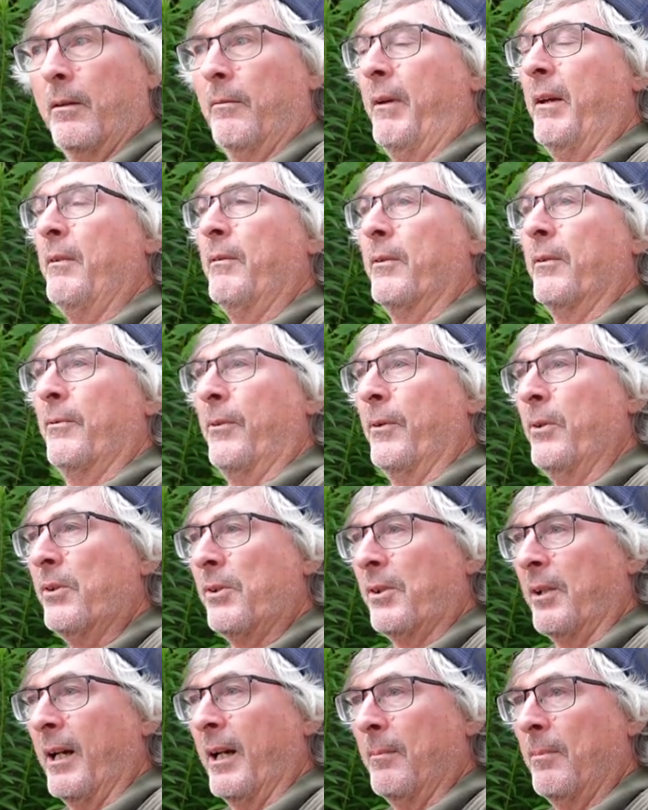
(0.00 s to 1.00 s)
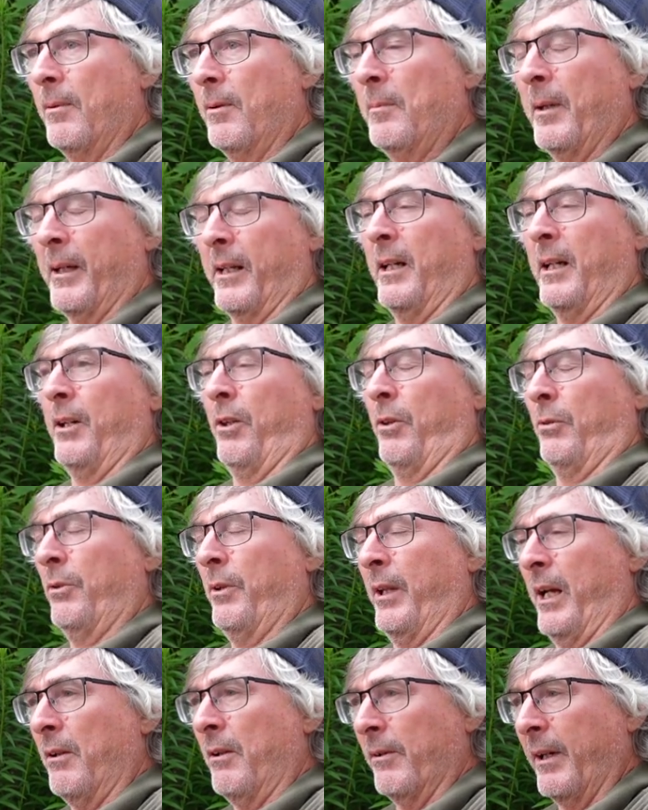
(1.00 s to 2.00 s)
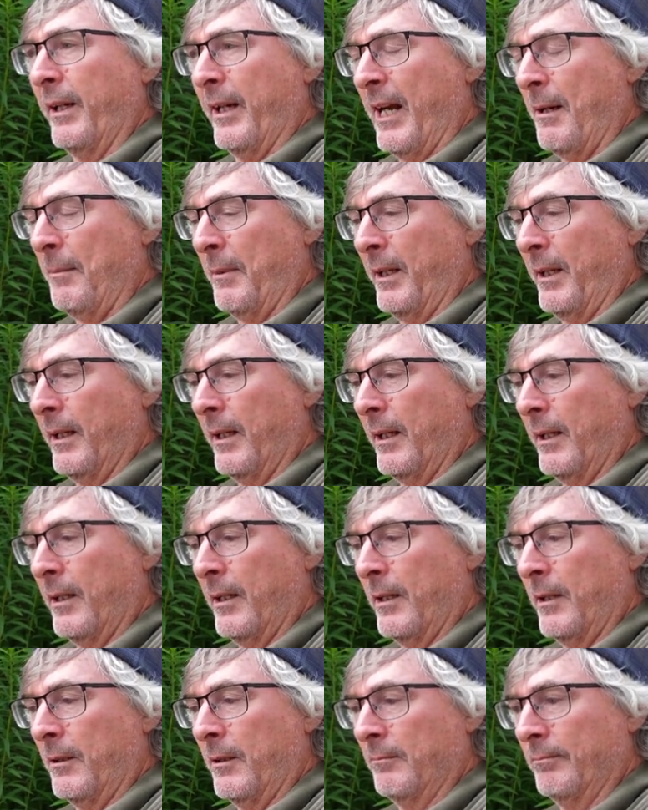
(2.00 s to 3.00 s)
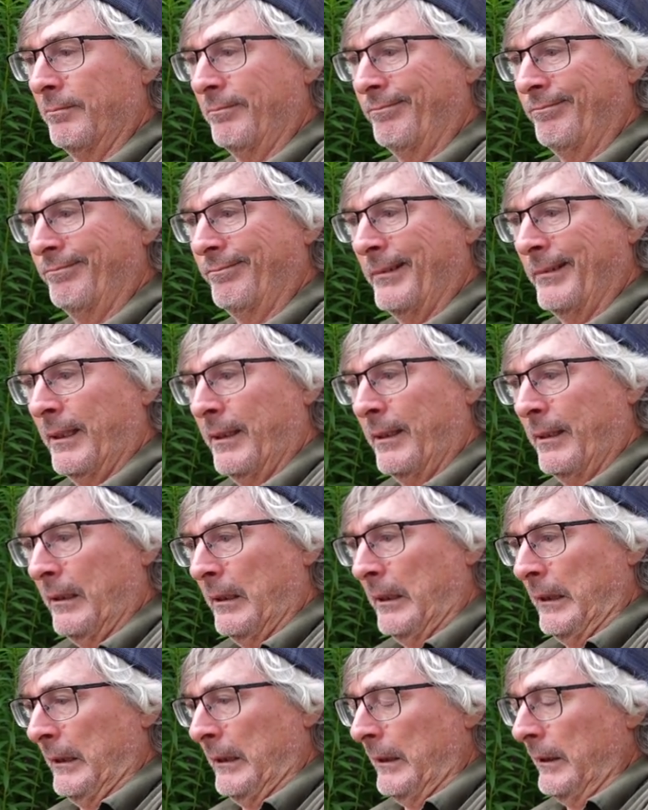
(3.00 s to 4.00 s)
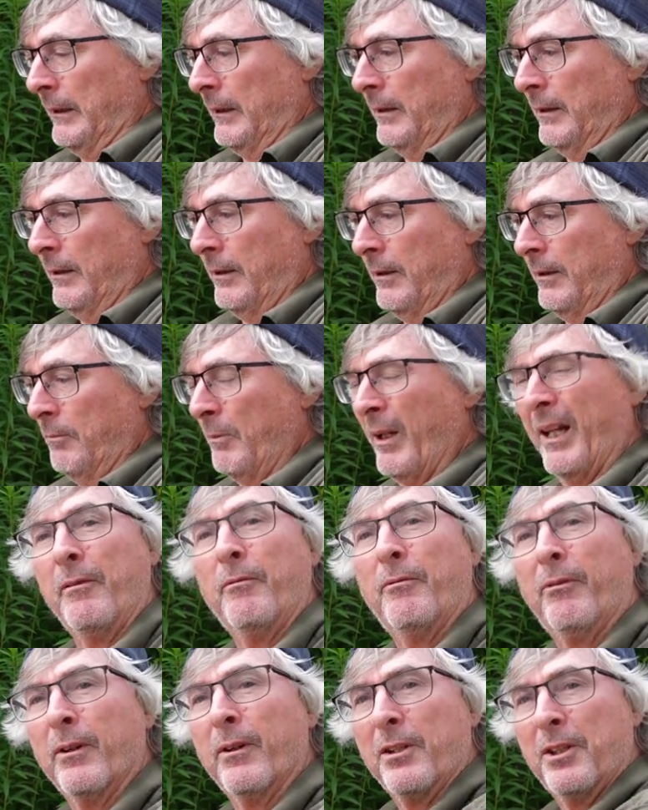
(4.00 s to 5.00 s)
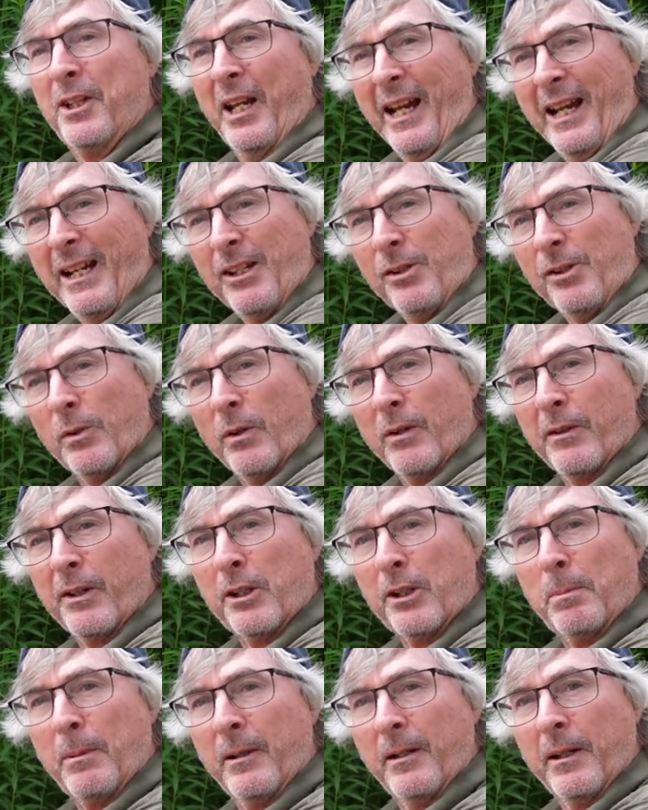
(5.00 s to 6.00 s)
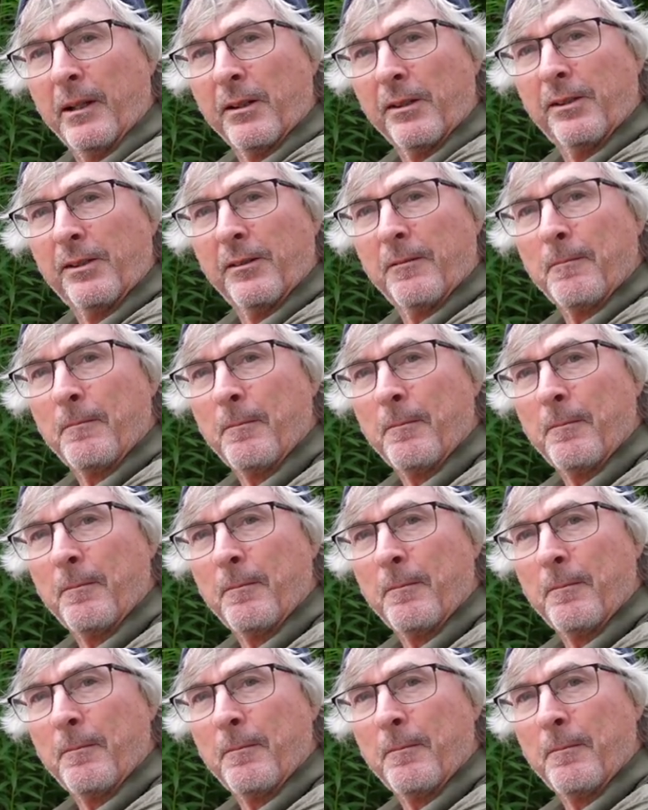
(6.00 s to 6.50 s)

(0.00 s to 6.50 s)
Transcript: Favorite food stop? Oh my god, you threw that right at me. Um, like for taste or experience?